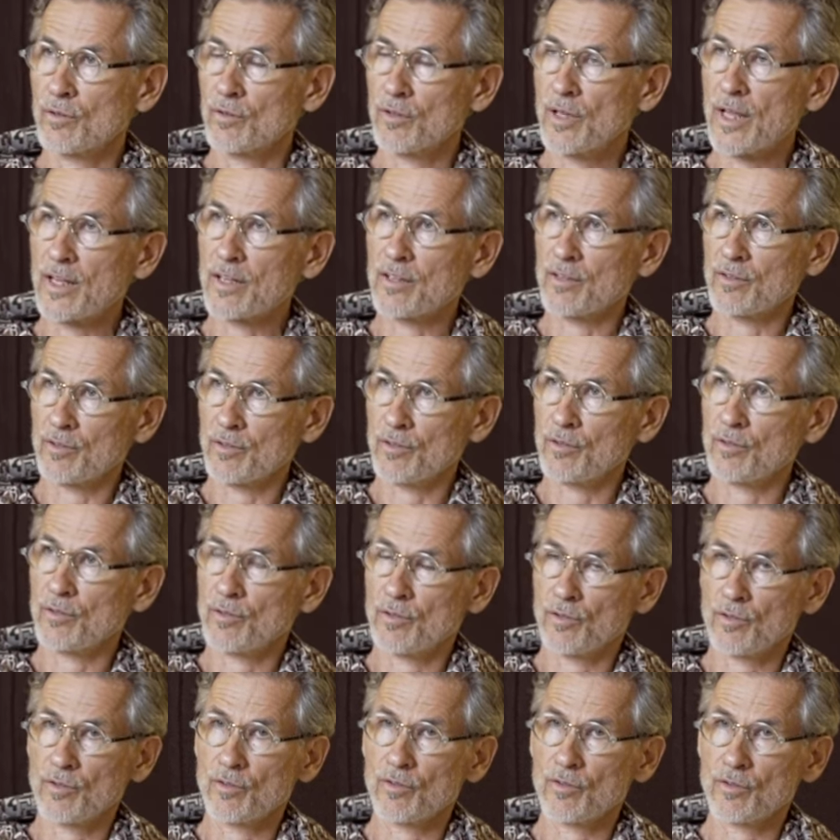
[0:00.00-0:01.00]
Like,
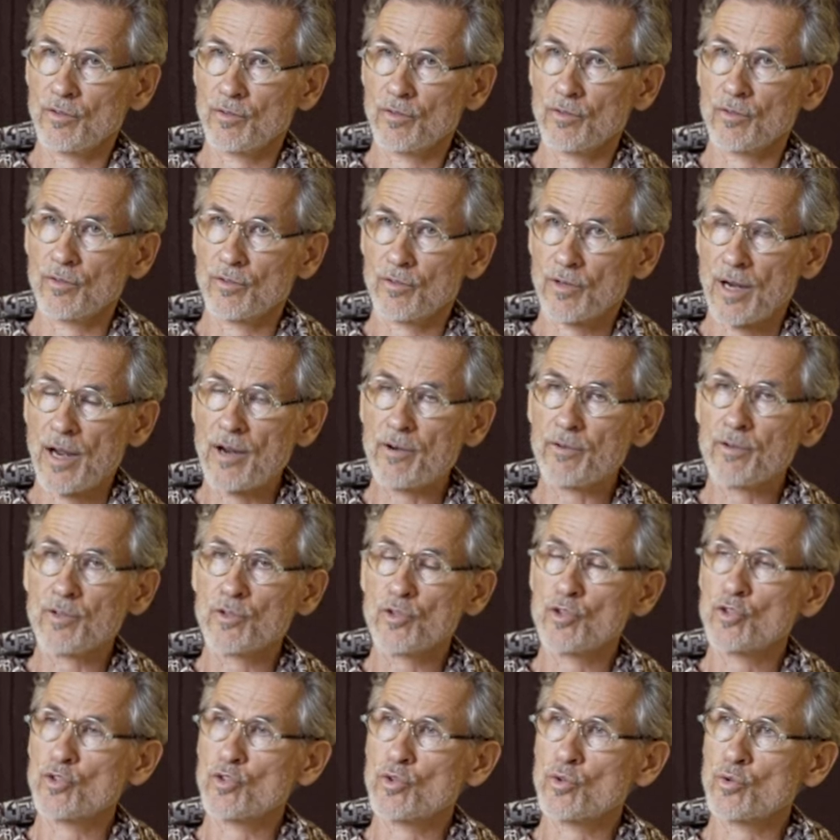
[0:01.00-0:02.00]

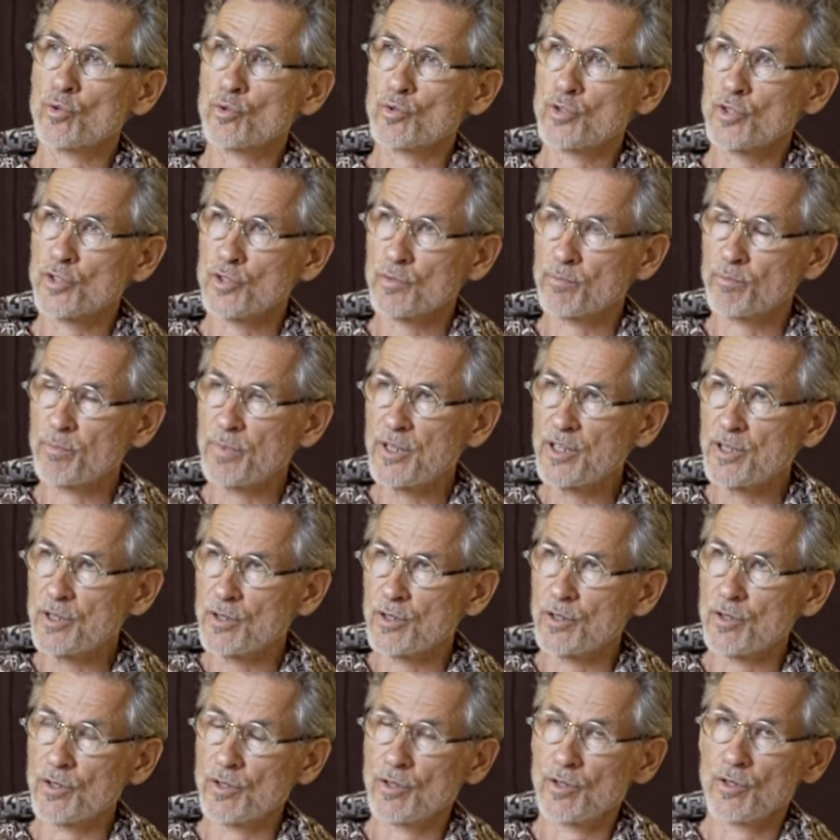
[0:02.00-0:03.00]
courage to speak
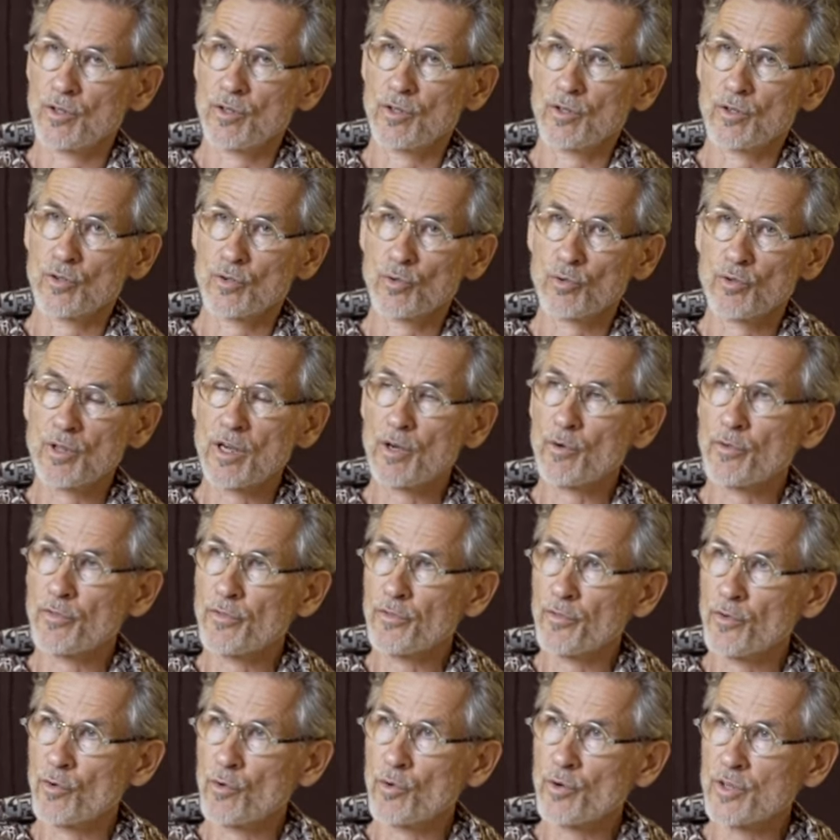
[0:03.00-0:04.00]
to the
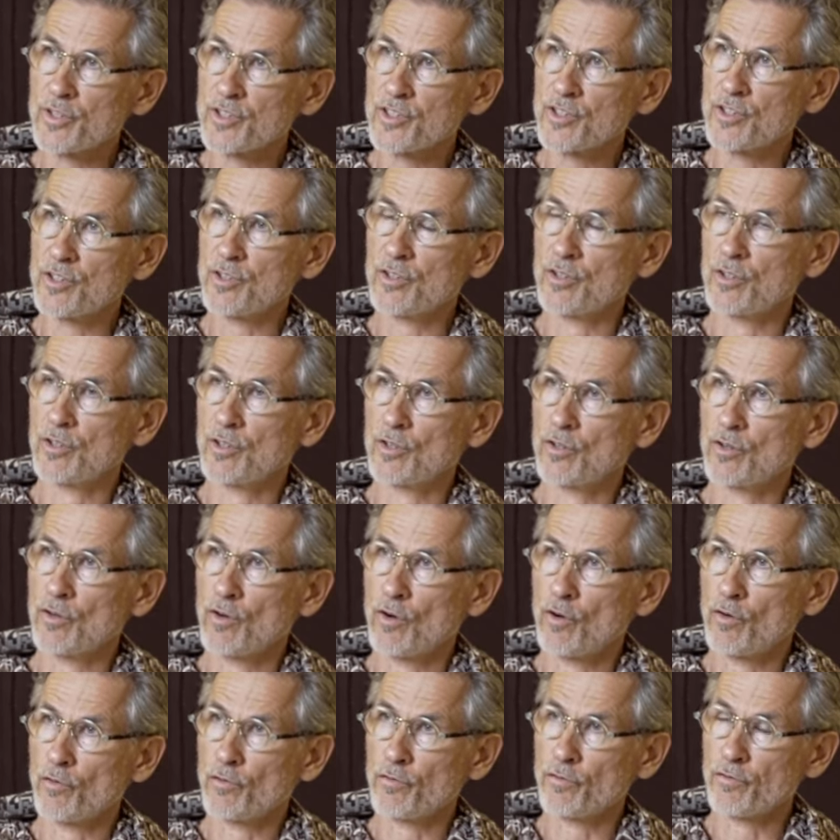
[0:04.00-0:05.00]
authority
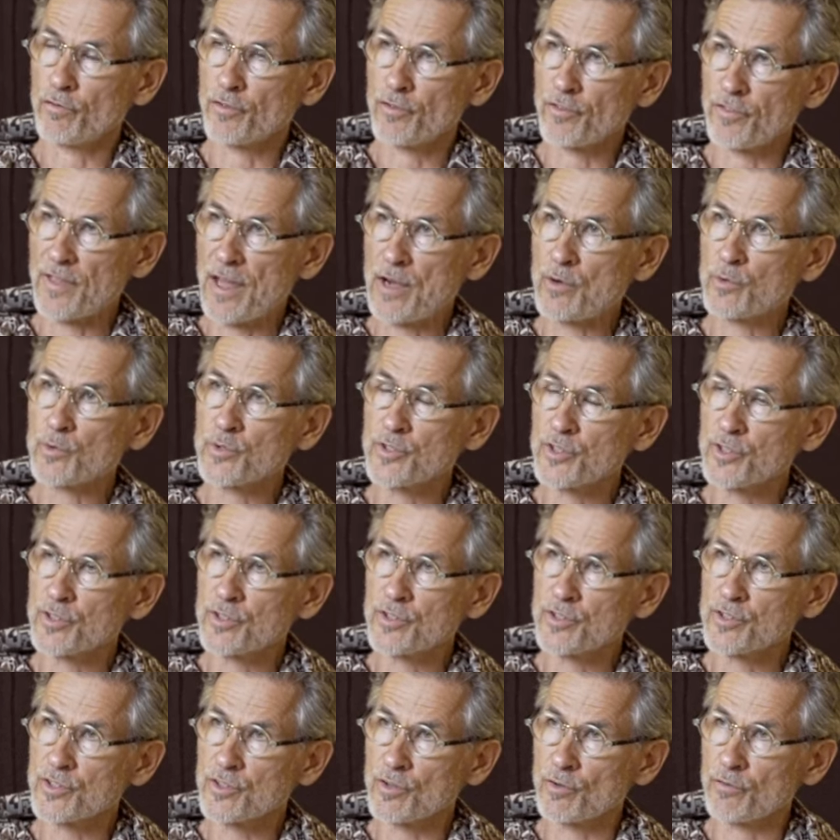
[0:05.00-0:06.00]
of
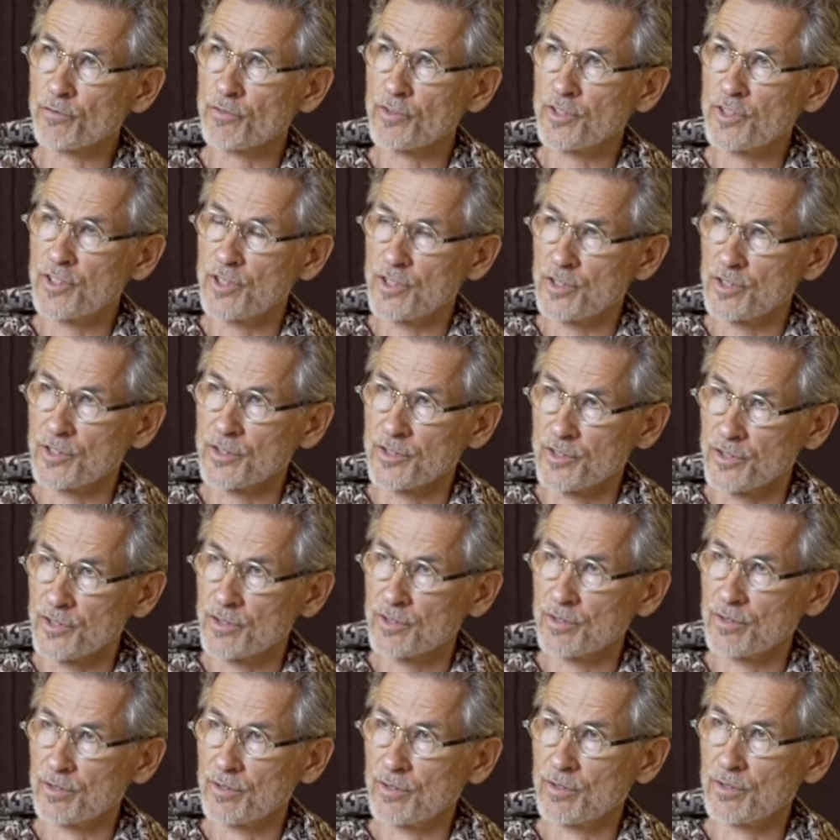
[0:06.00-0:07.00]
thousands of years
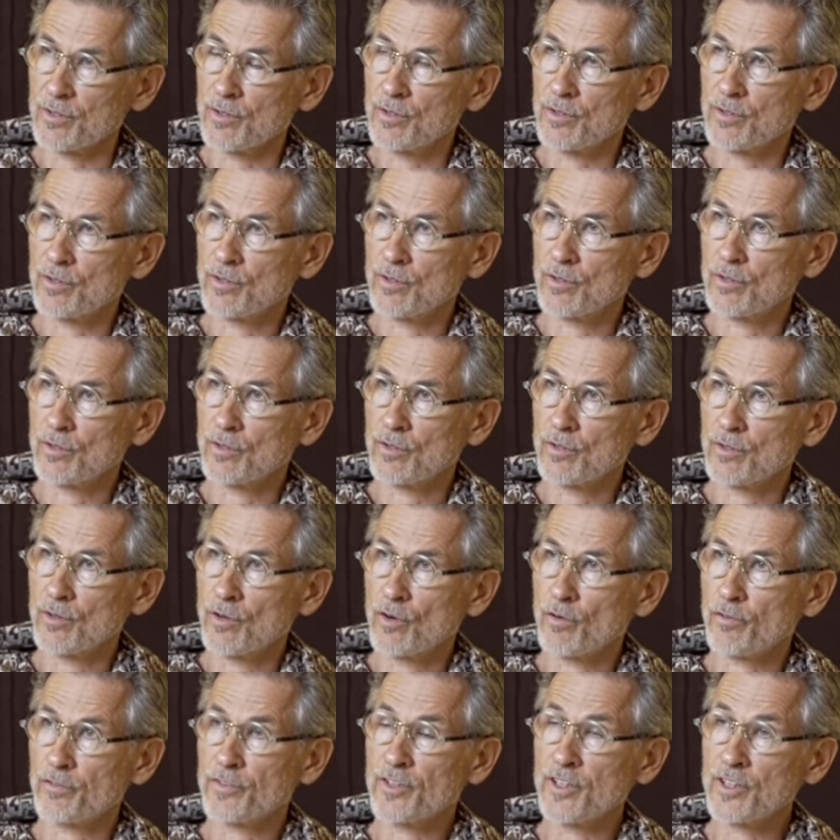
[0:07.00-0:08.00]

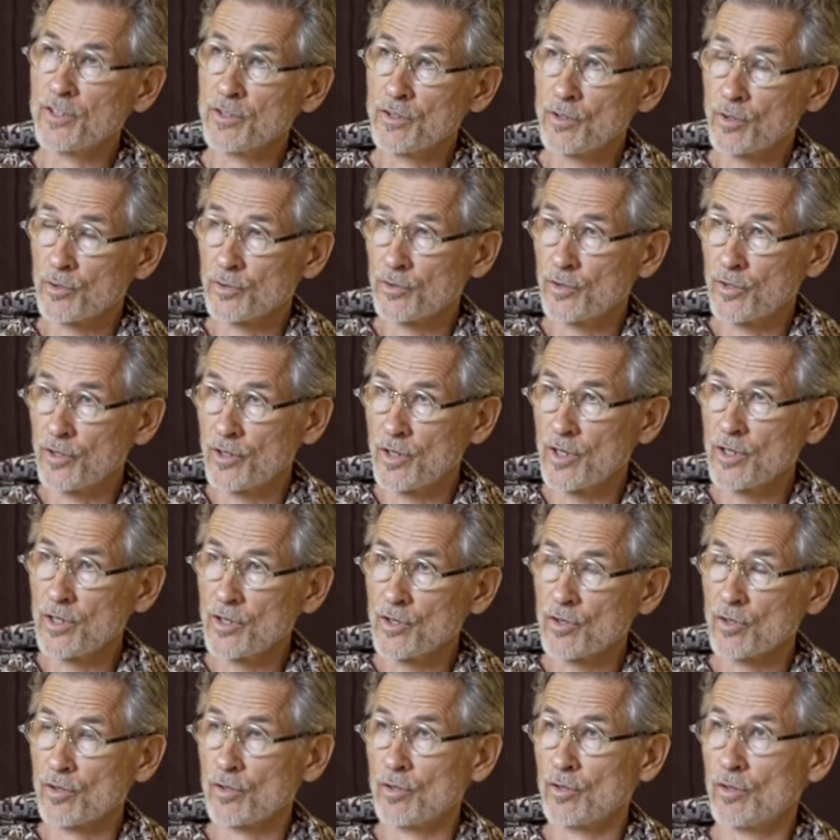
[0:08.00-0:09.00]
of the
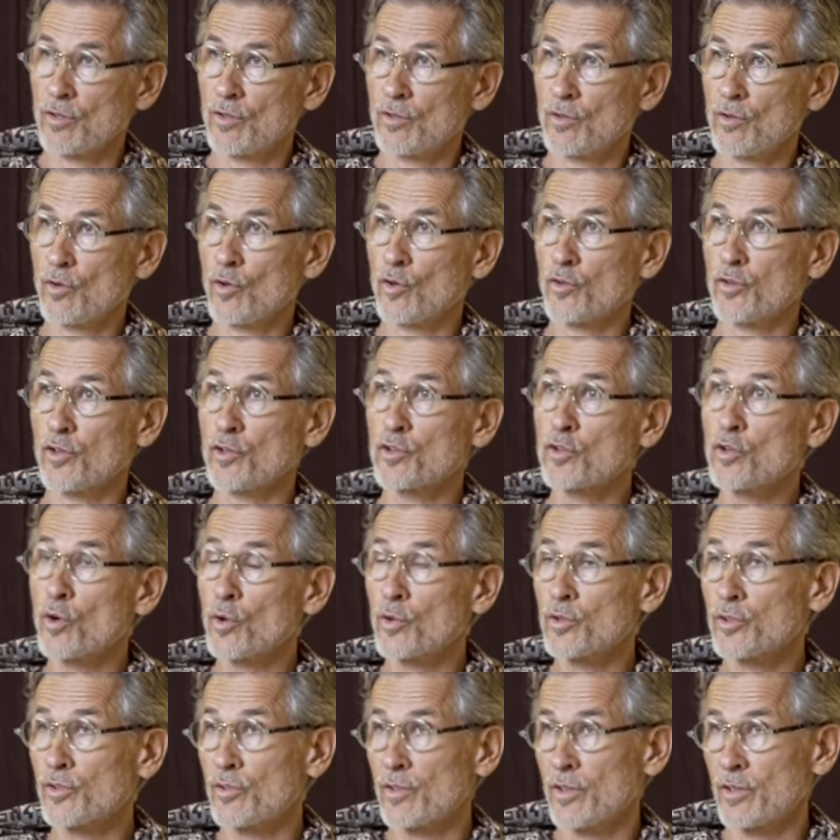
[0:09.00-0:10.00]
indoctrination or the
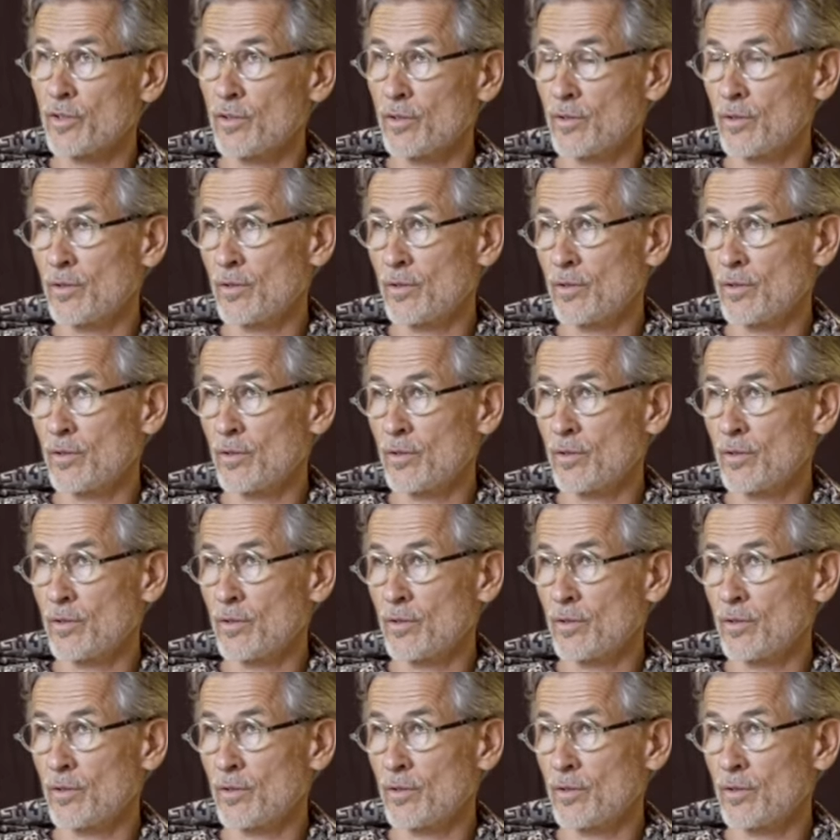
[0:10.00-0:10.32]
doctrine.